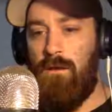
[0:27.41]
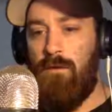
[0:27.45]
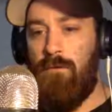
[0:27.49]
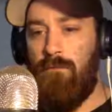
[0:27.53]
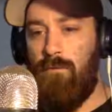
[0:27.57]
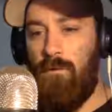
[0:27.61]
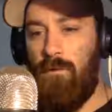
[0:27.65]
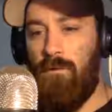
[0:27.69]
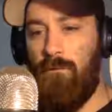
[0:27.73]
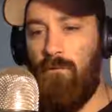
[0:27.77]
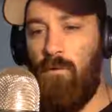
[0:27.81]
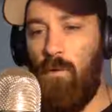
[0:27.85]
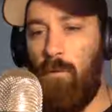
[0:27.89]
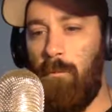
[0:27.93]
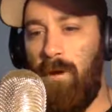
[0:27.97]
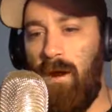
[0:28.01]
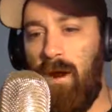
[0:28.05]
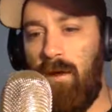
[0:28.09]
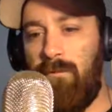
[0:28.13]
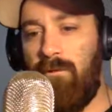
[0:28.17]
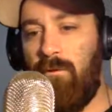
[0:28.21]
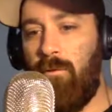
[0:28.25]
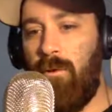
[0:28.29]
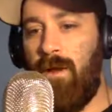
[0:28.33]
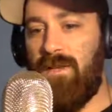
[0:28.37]
for the former
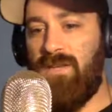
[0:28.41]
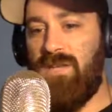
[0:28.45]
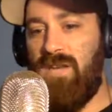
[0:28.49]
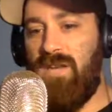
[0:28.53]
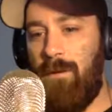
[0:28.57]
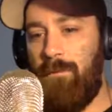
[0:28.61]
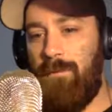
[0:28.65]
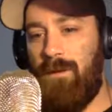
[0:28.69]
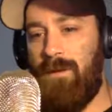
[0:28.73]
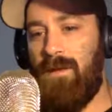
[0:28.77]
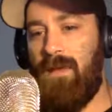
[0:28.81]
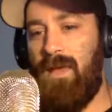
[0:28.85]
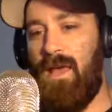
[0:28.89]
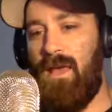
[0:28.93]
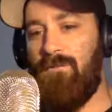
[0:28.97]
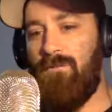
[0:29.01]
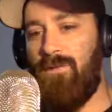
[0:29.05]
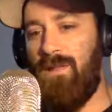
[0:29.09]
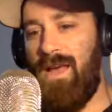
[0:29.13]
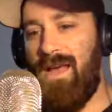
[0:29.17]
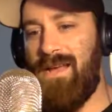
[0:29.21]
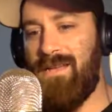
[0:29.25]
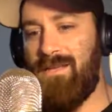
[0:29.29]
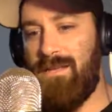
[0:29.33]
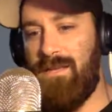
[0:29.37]
heavyweight champion, Cain
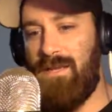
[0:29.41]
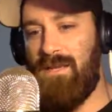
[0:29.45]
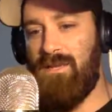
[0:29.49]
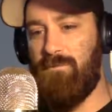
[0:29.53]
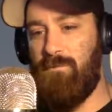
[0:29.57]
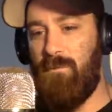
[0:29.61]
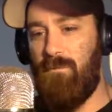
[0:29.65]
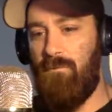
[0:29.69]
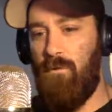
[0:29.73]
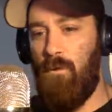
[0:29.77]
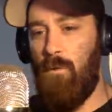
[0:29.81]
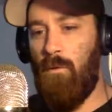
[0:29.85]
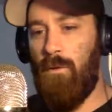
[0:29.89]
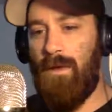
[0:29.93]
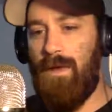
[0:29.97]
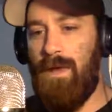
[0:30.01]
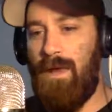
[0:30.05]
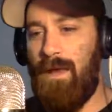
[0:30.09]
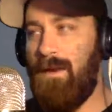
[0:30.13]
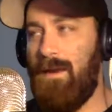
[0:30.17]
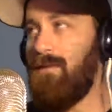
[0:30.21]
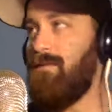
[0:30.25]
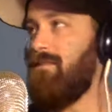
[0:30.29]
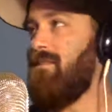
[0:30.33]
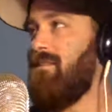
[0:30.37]
Velasquez. Before we
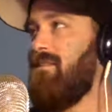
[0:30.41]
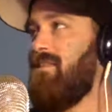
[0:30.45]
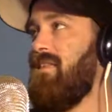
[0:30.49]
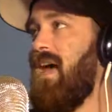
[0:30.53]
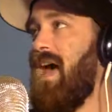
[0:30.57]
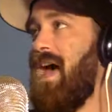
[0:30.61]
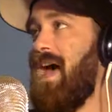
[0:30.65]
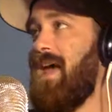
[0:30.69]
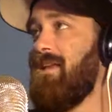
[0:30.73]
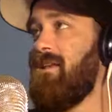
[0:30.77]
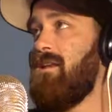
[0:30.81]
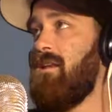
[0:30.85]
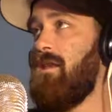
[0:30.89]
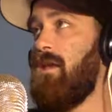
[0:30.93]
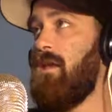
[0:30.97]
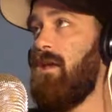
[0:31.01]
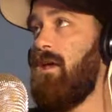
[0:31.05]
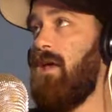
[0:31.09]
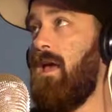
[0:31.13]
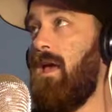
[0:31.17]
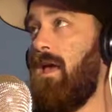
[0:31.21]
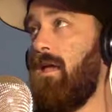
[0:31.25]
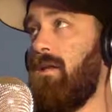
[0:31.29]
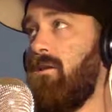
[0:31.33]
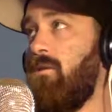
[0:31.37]
get into that,
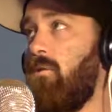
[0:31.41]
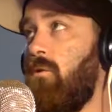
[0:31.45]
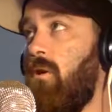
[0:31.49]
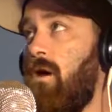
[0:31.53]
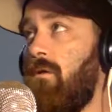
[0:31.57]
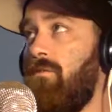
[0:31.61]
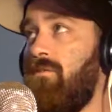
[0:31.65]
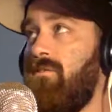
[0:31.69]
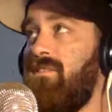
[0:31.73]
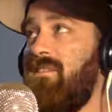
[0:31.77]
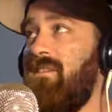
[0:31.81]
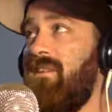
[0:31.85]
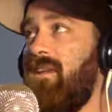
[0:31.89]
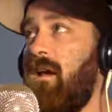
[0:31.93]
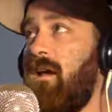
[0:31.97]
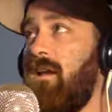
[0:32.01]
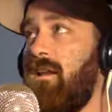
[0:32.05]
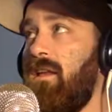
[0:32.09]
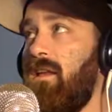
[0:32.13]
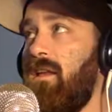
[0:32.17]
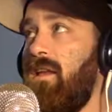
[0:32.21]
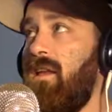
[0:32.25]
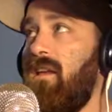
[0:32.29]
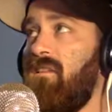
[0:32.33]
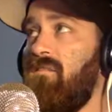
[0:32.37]
and UFC
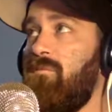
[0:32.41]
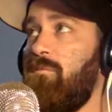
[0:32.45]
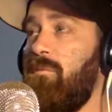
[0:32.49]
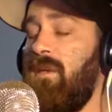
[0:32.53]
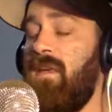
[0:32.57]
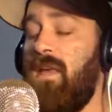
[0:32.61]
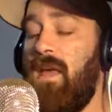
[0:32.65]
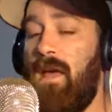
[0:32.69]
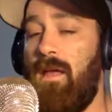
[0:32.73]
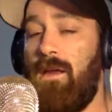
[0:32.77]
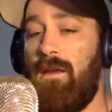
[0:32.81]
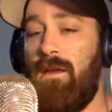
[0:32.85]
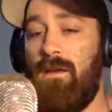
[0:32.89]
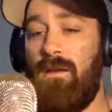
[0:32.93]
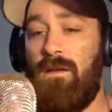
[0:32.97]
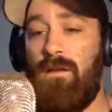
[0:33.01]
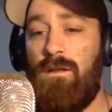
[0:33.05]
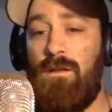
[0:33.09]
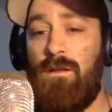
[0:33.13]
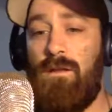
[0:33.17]
on ESPN